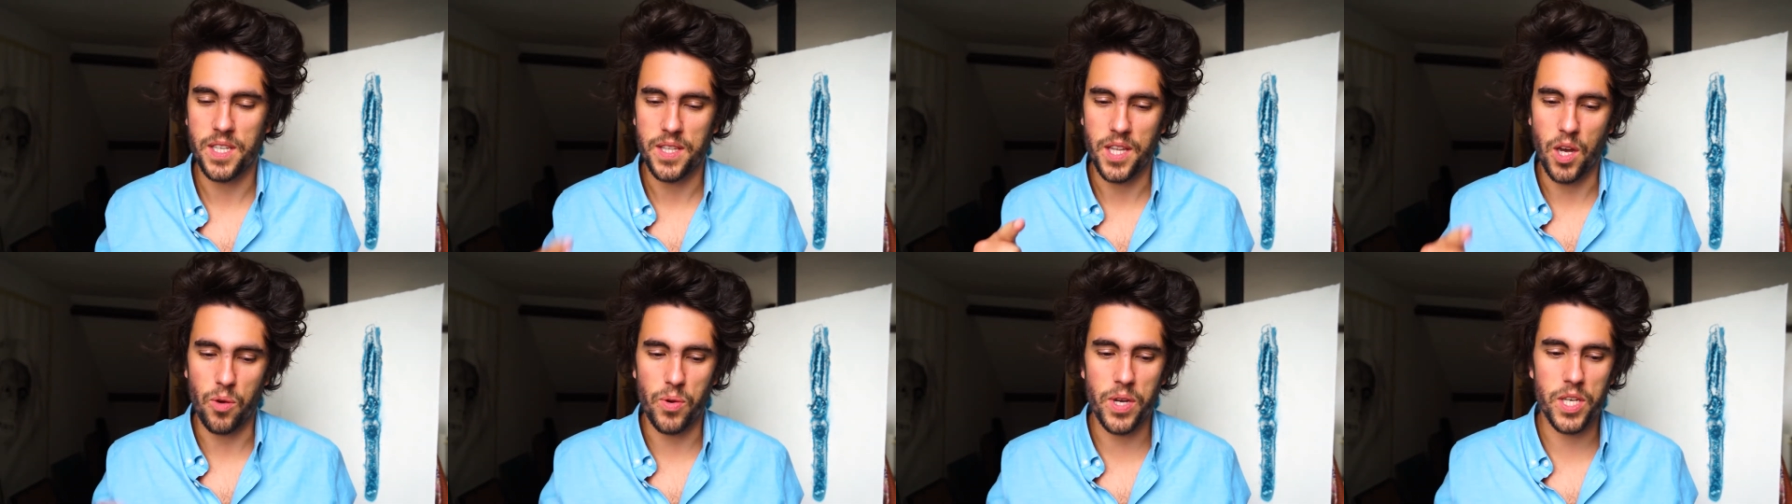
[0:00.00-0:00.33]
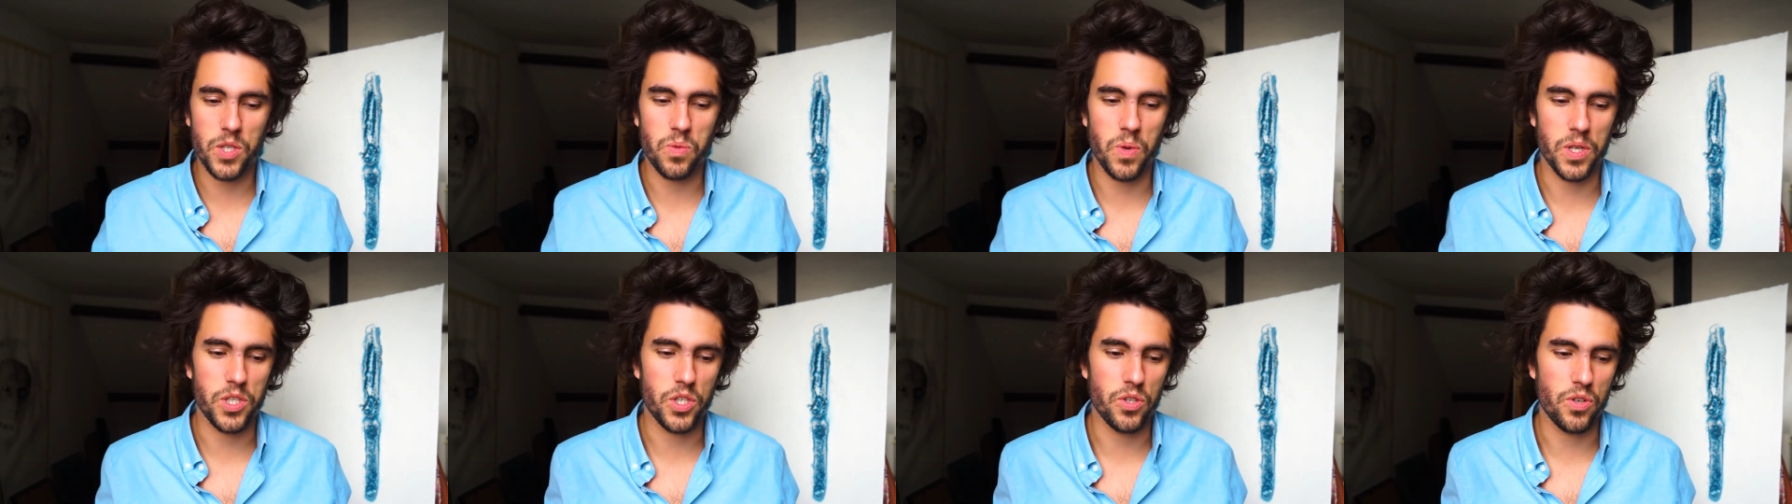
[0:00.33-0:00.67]
Now here's
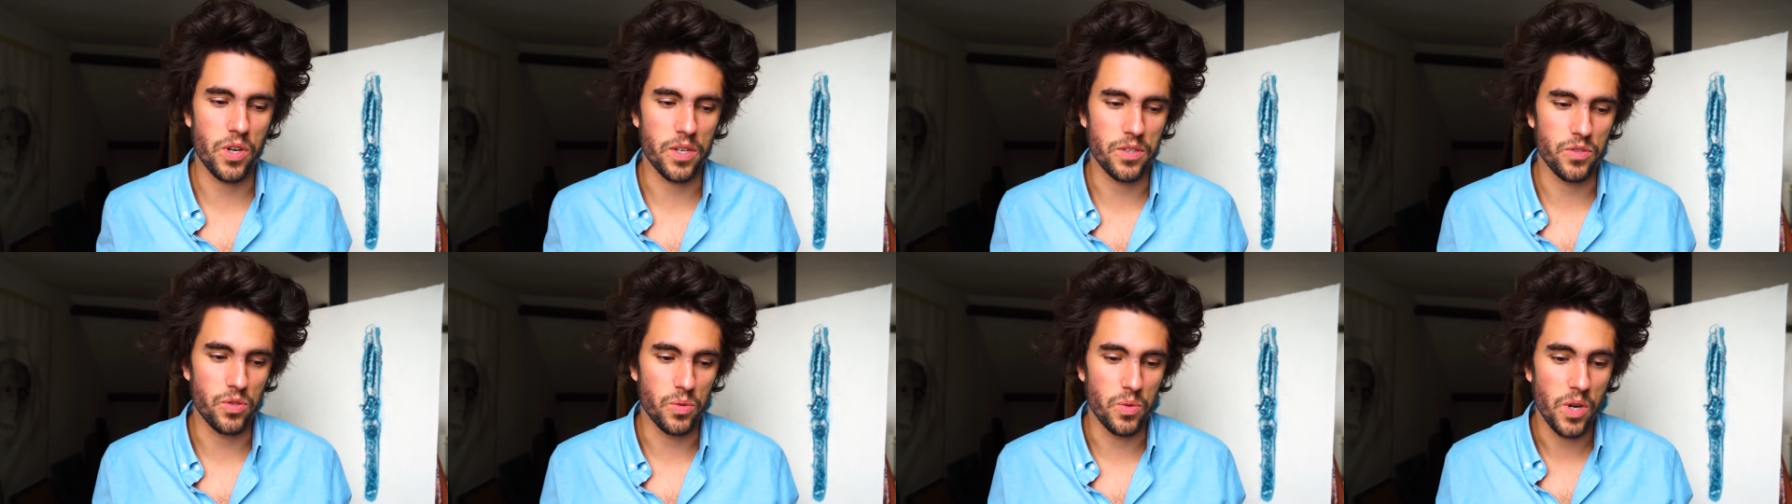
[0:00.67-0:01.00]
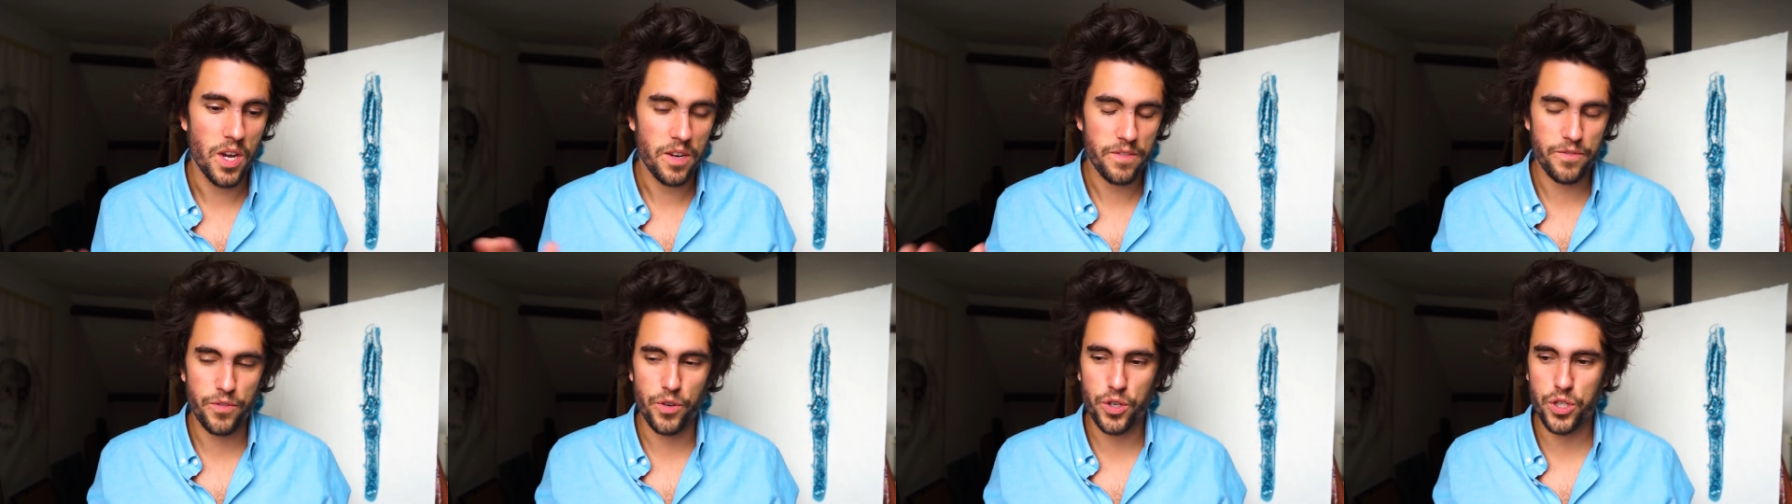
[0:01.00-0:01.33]
what you're going to do.
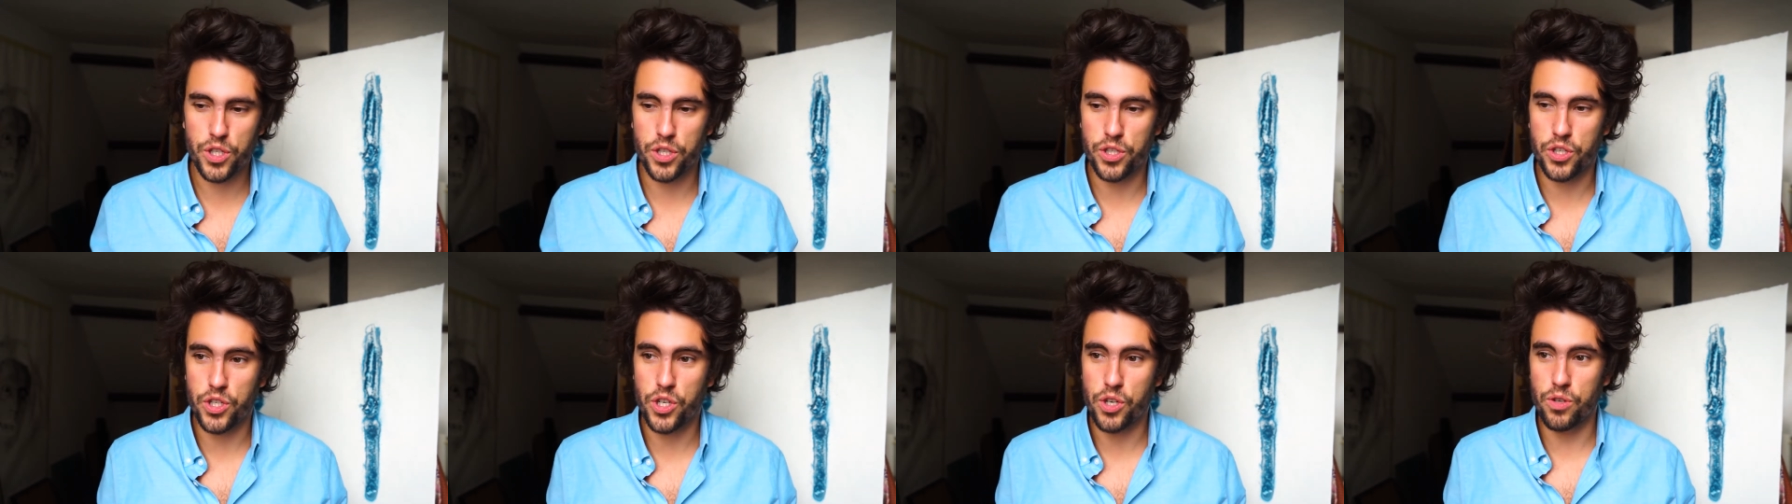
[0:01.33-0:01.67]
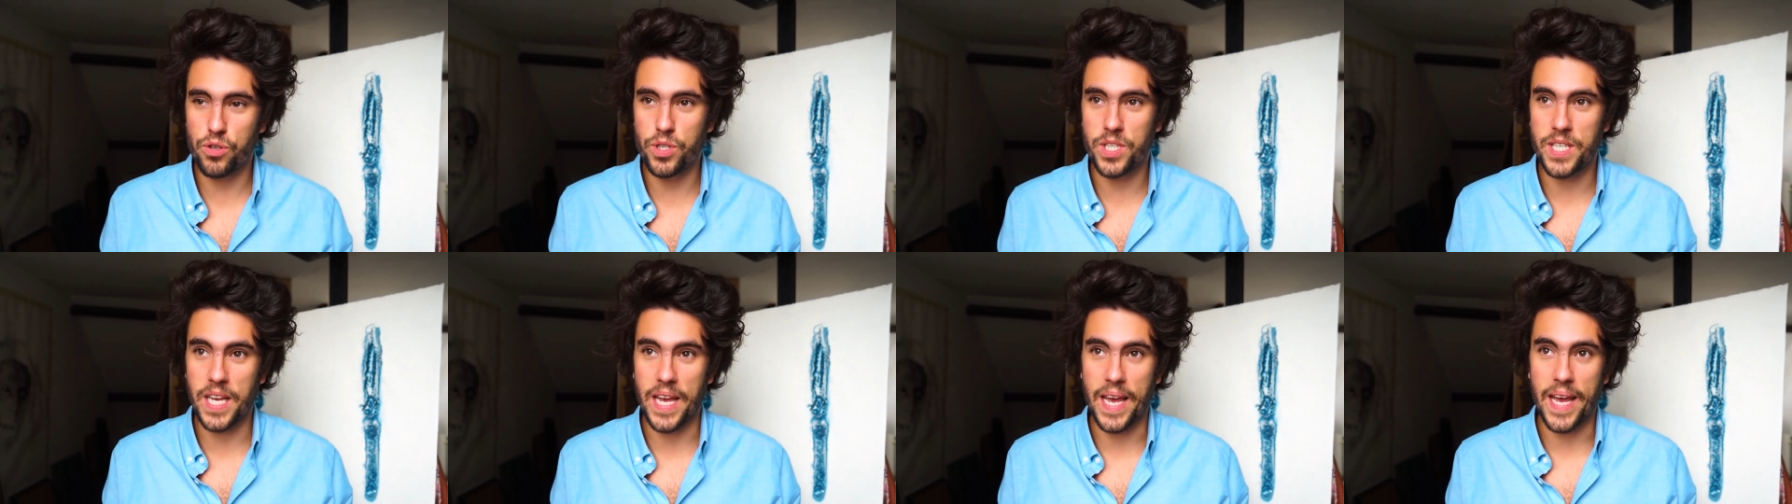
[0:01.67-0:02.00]
First, you
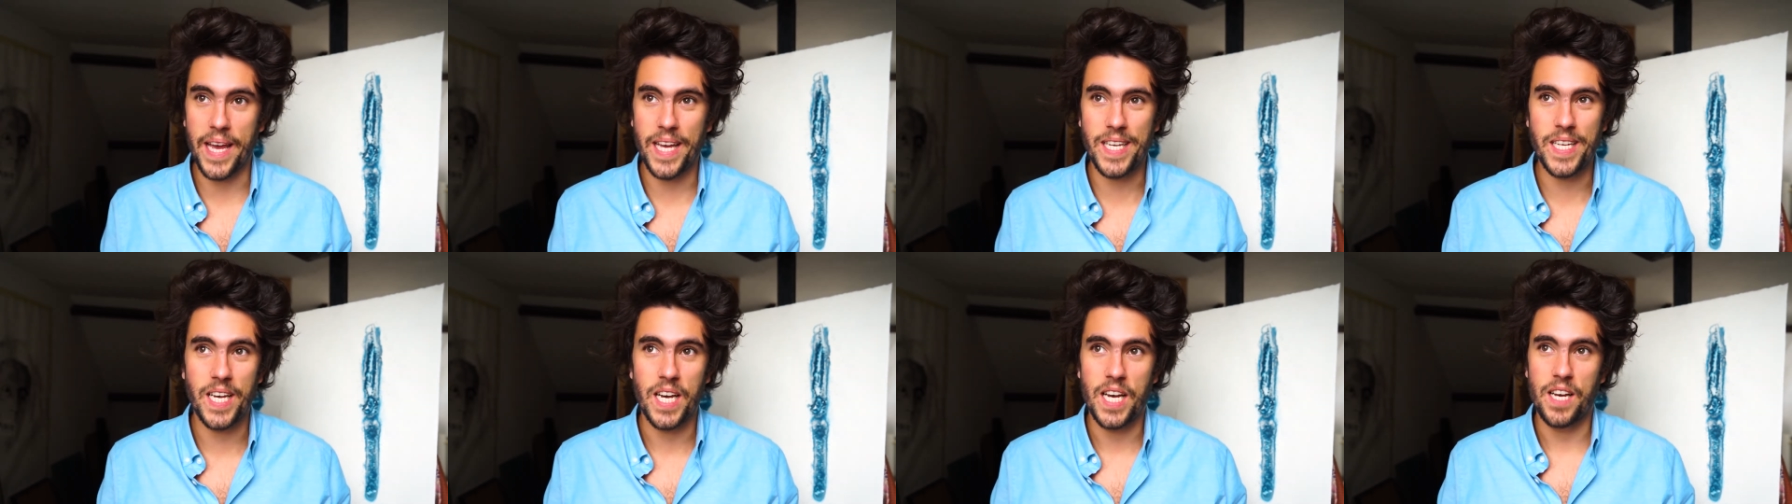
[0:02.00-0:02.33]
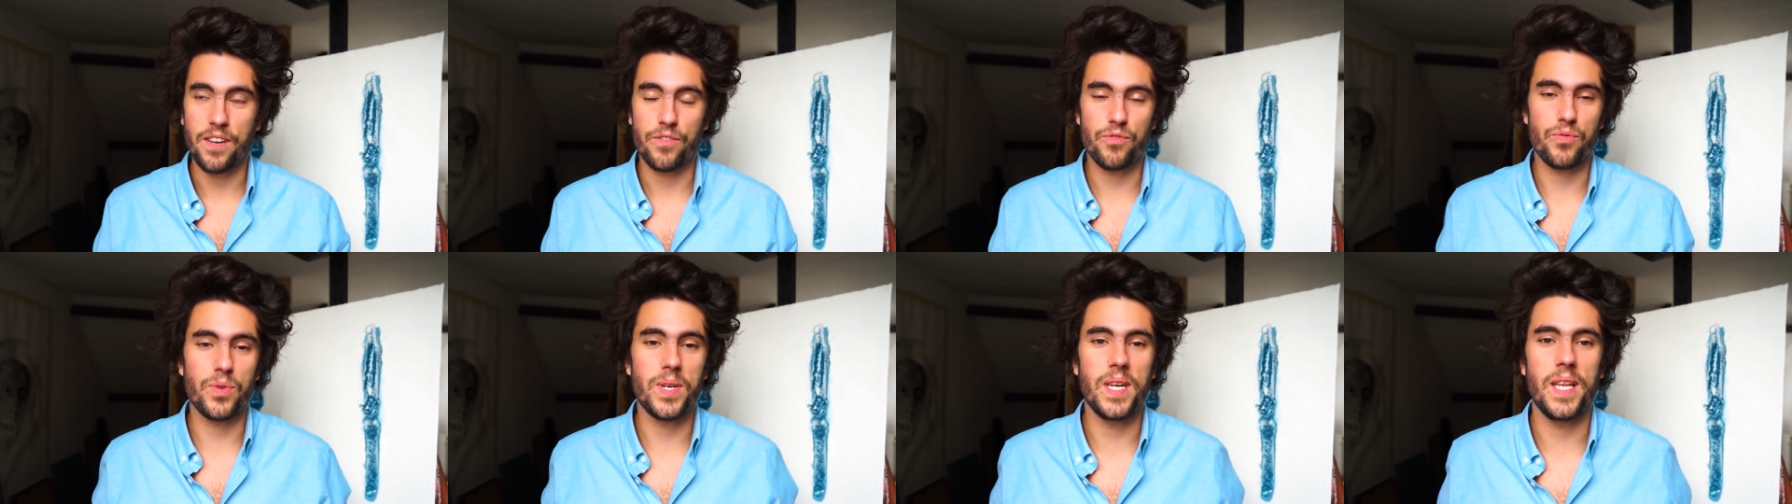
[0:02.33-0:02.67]
choose a
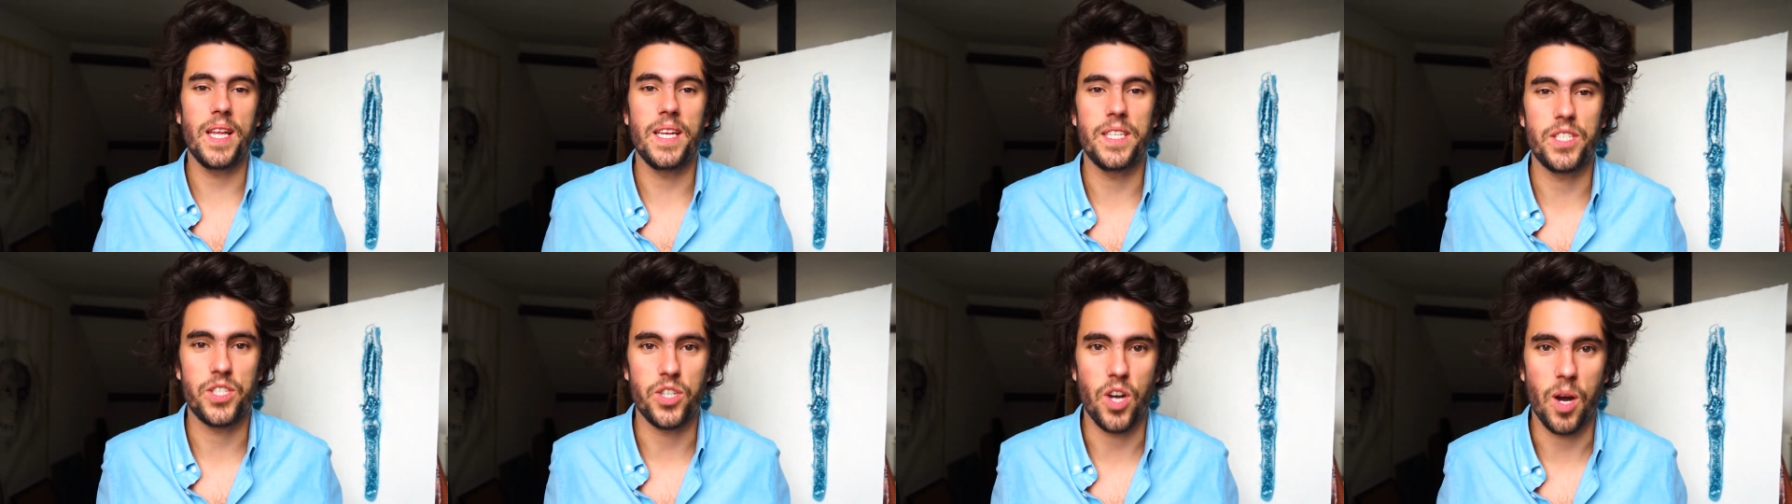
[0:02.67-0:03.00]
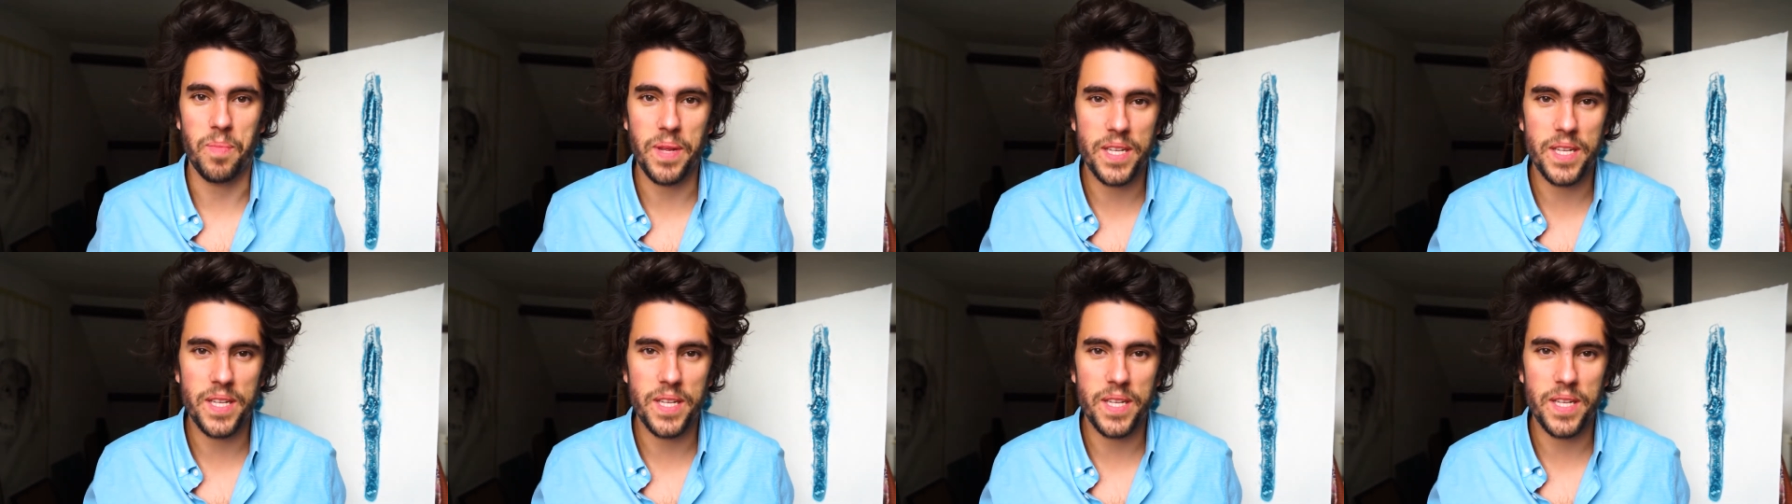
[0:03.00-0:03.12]
freelance job.